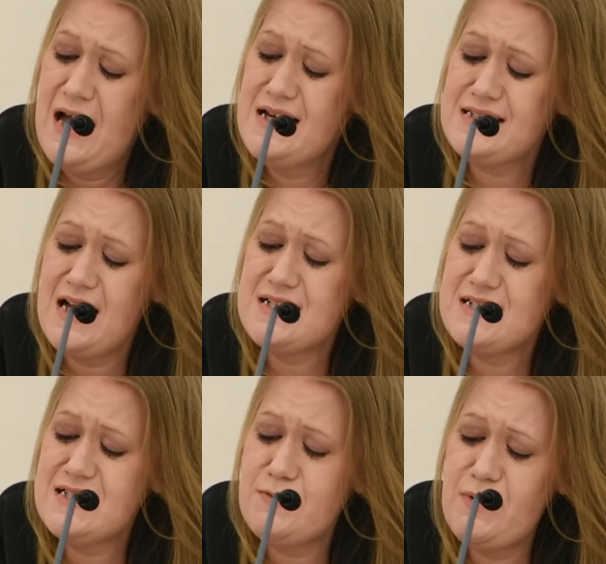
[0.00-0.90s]
It's
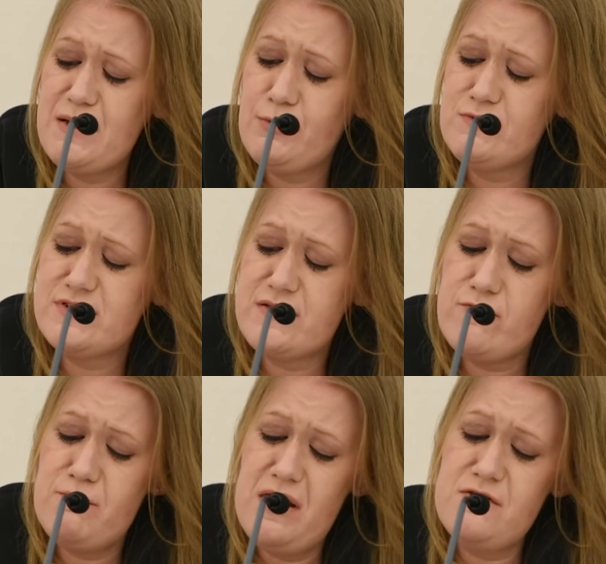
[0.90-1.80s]
actually the people
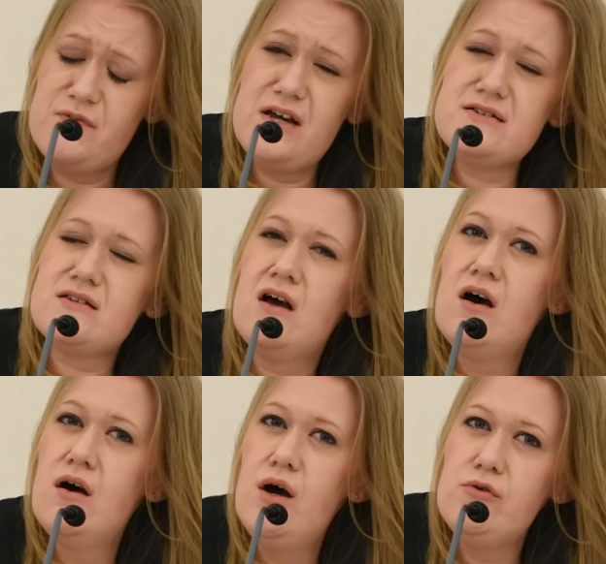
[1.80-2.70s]
receiving benefits
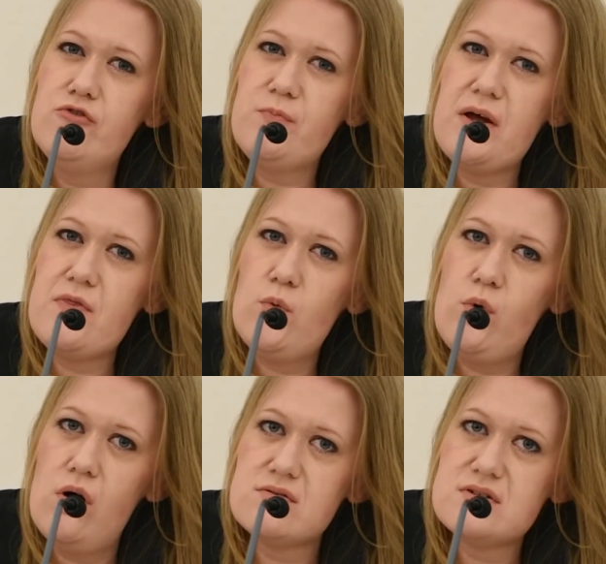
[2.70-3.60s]
who have been the
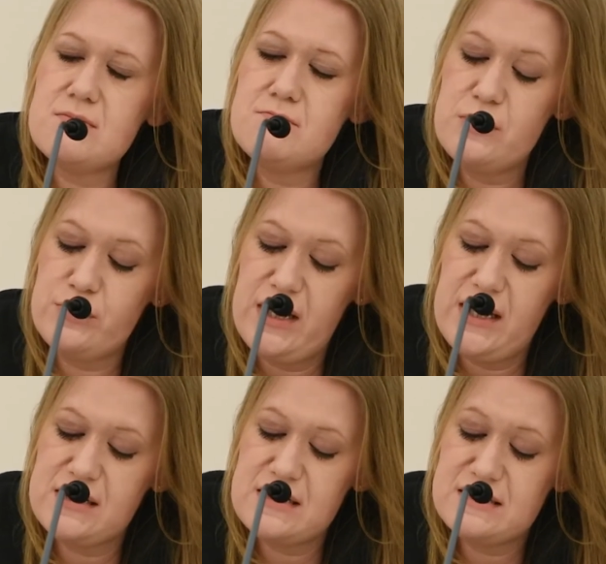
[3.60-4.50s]
ones
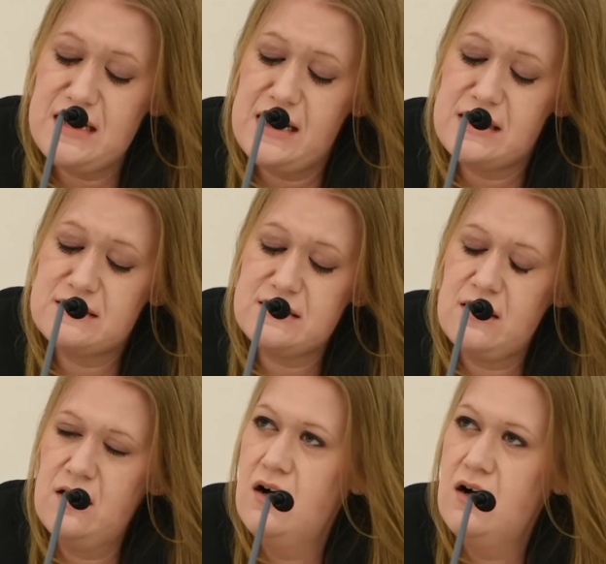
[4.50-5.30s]
milking the state.